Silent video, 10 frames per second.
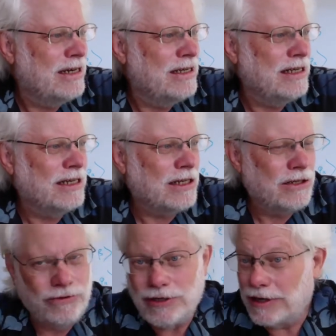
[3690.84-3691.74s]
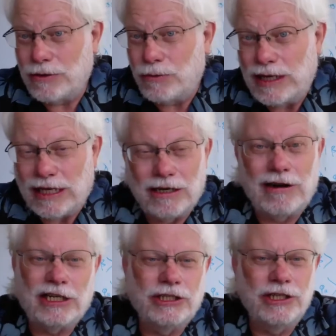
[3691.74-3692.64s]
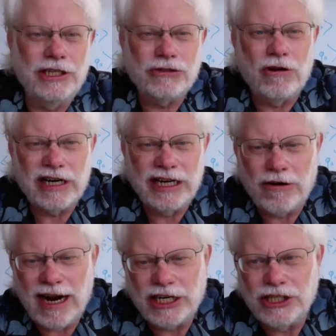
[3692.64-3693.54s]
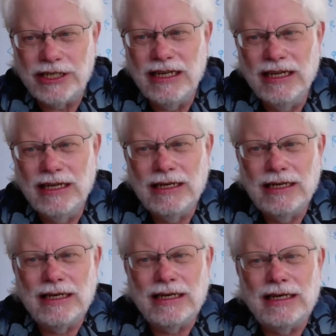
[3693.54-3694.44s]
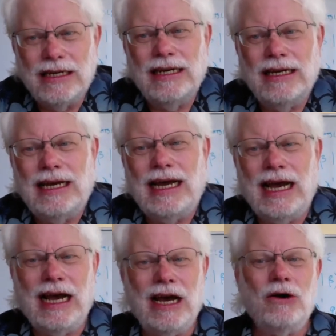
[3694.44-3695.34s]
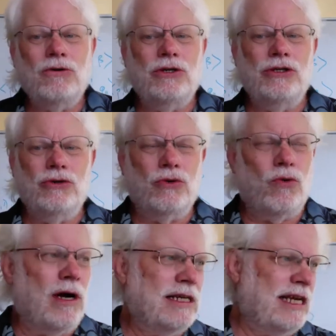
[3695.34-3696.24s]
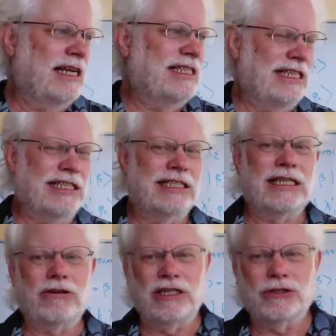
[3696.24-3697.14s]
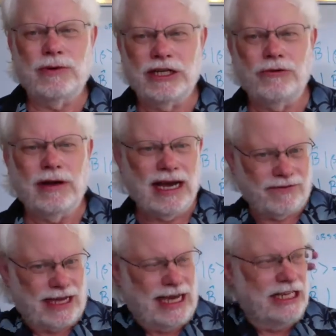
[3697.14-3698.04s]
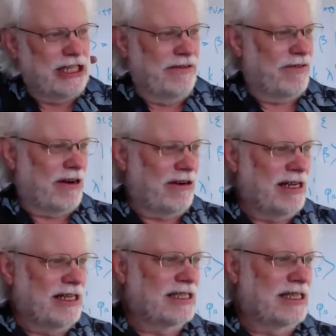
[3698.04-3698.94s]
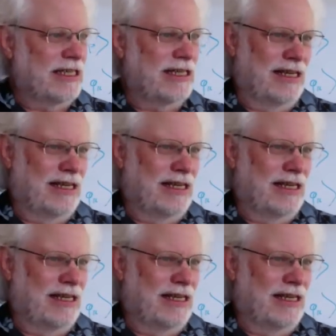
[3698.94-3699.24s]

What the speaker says: includes like the weak interaction, the strong interaction. How do you quantize these theories when you have gauge invariance that